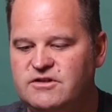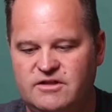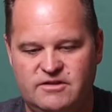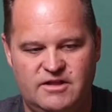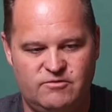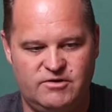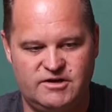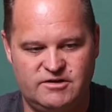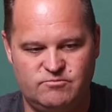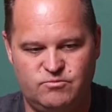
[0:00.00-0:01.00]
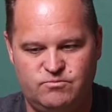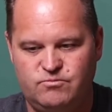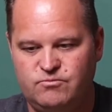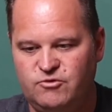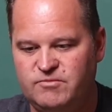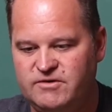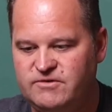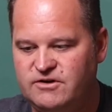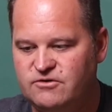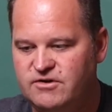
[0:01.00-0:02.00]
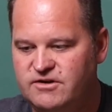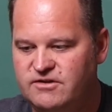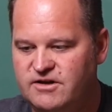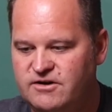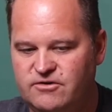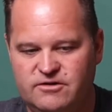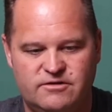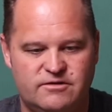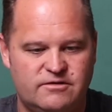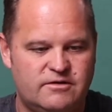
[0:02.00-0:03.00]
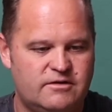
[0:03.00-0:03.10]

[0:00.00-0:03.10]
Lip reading: and then that way I can move my finger right in that area.